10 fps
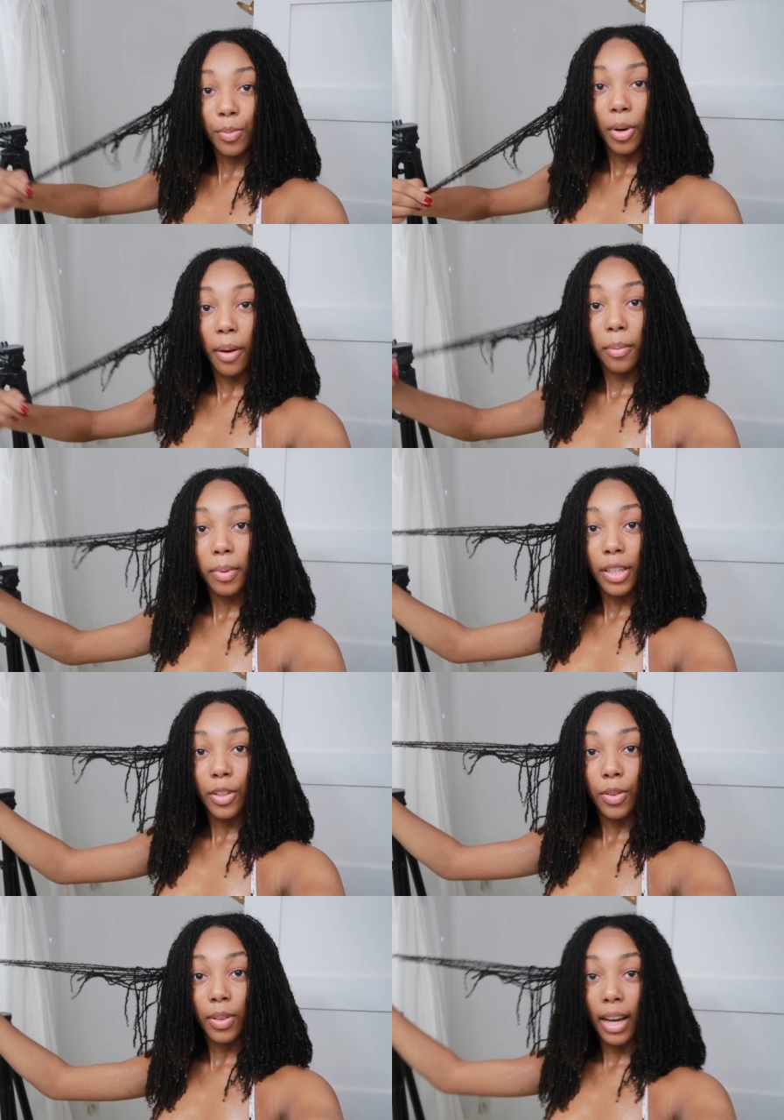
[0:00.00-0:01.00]
should probably
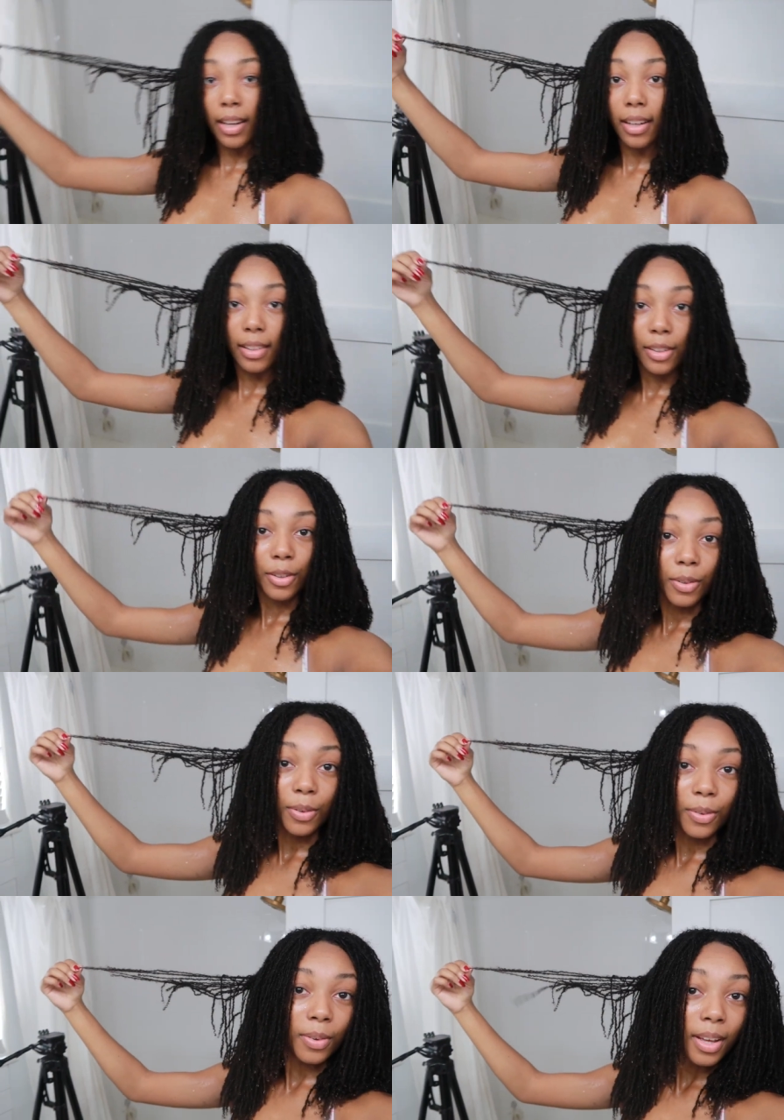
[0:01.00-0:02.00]
do like a
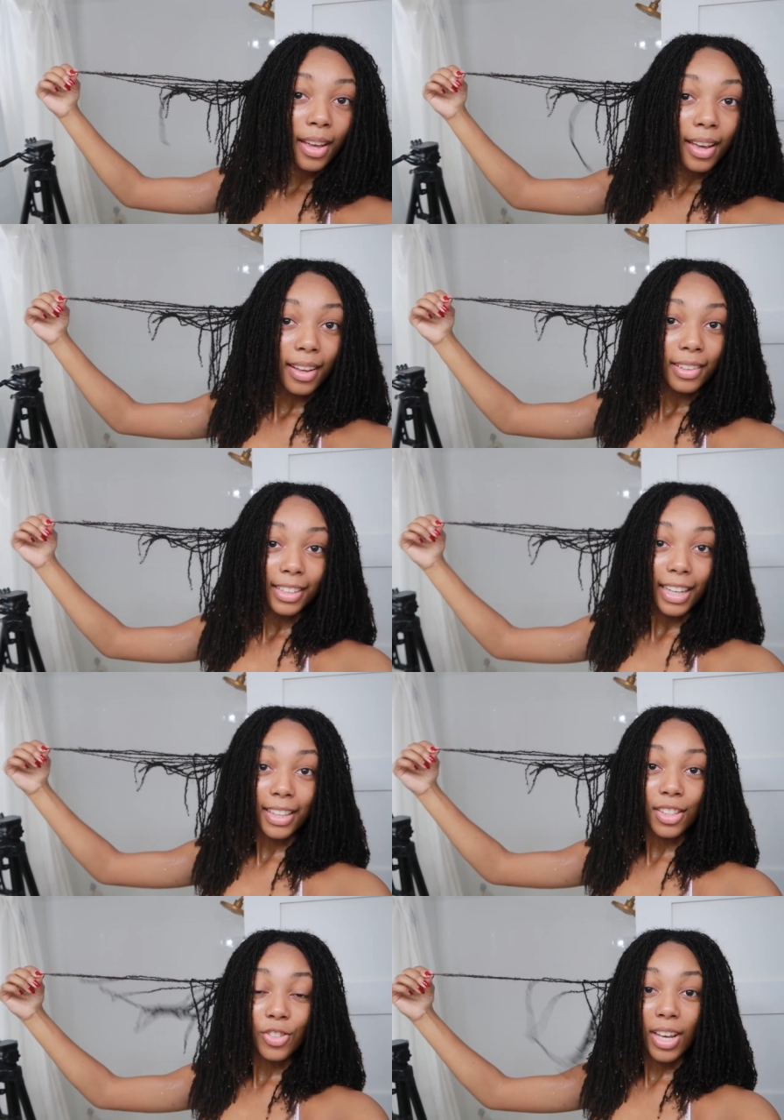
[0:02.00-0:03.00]
little
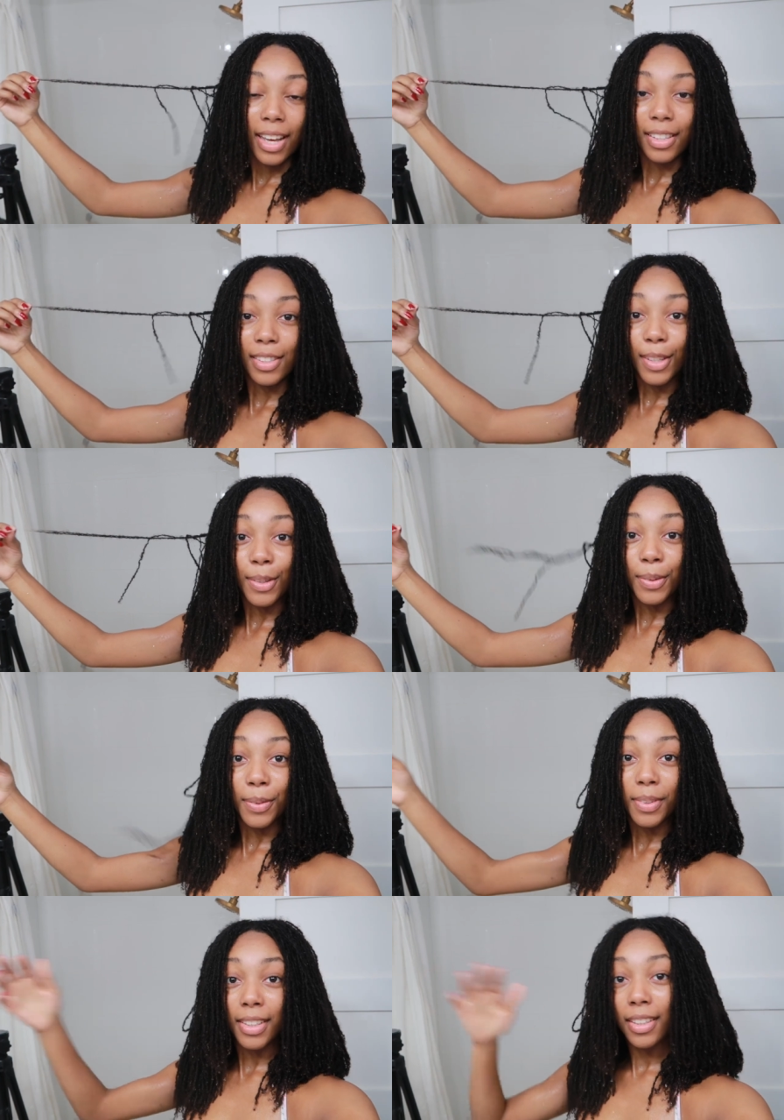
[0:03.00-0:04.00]
length check
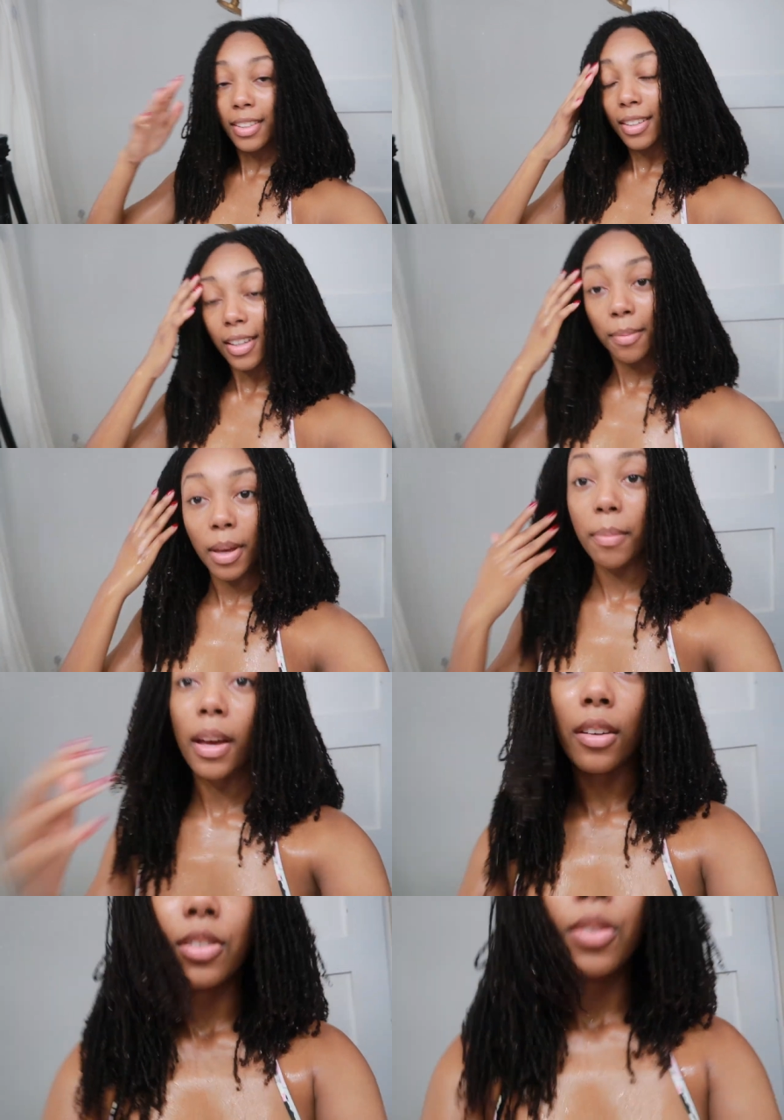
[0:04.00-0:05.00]
soon. Maybe I'll